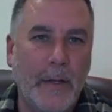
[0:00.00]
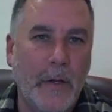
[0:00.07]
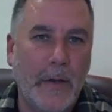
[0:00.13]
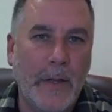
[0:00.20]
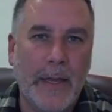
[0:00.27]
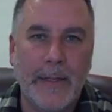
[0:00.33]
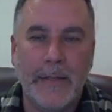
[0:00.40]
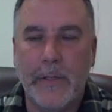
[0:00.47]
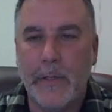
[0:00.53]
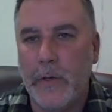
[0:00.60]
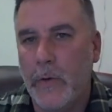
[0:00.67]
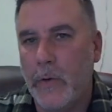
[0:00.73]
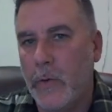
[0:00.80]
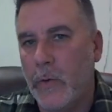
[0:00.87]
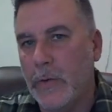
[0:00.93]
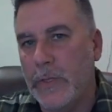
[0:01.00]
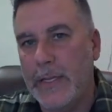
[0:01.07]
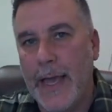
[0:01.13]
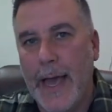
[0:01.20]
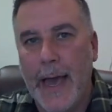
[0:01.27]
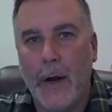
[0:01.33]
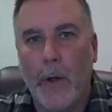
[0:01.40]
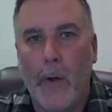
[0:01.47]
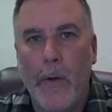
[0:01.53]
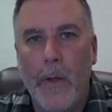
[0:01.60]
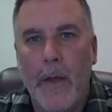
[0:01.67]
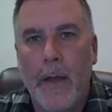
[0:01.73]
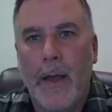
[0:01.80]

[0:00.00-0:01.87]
you can get to Seattle.